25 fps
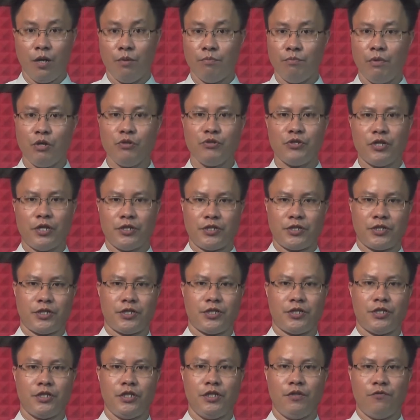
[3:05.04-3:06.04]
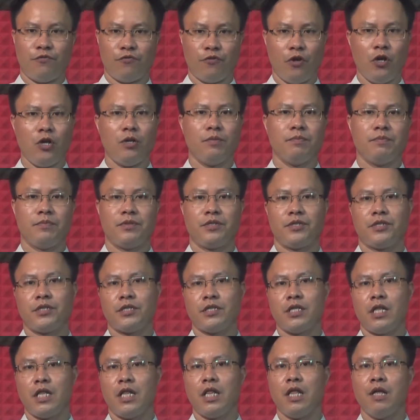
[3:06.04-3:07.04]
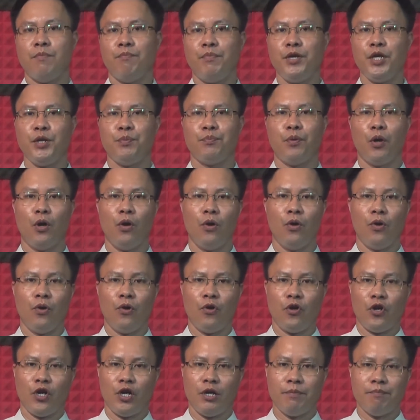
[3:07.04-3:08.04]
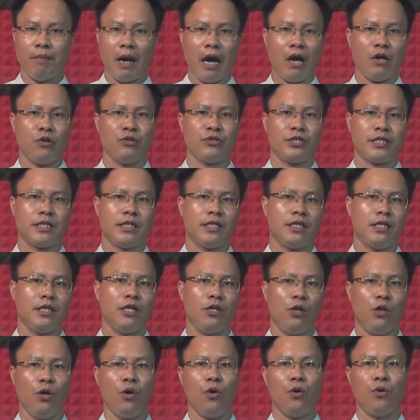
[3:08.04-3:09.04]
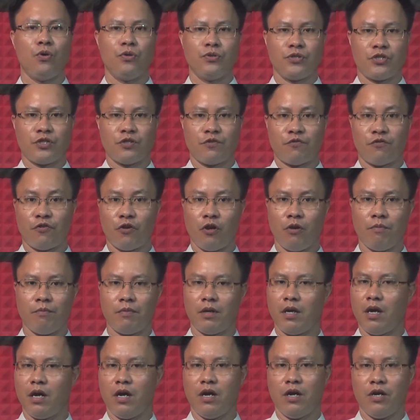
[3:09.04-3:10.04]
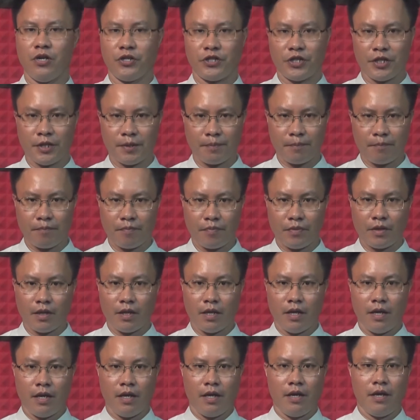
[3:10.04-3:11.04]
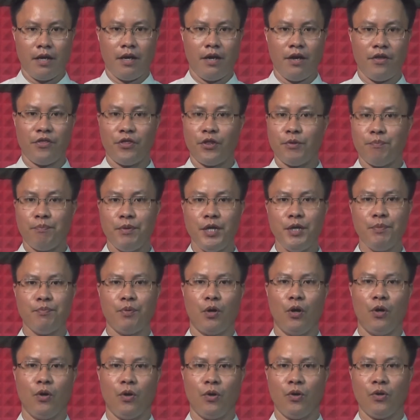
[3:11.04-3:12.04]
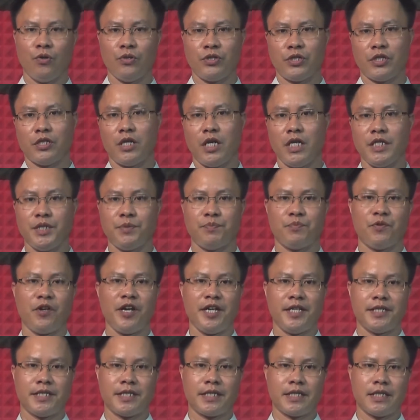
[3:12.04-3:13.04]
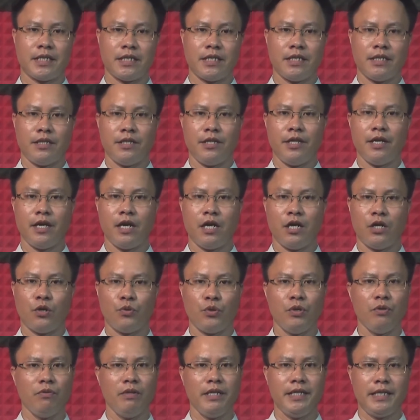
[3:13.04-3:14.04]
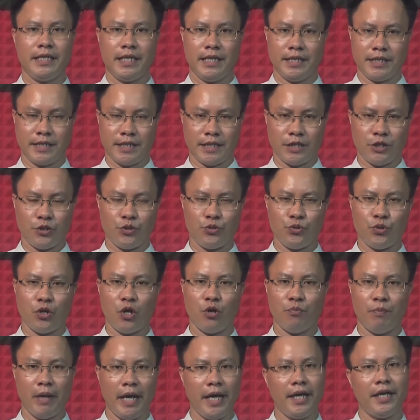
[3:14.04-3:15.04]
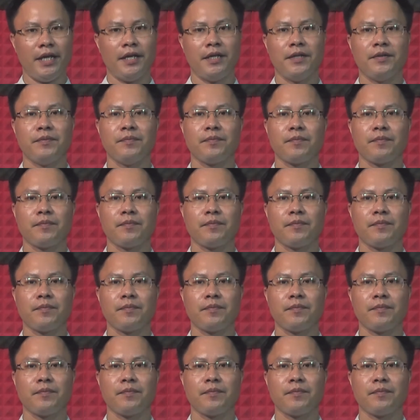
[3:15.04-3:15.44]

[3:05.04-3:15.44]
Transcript: Moses informs the people about the laws from God, and the people express their willingness to obey.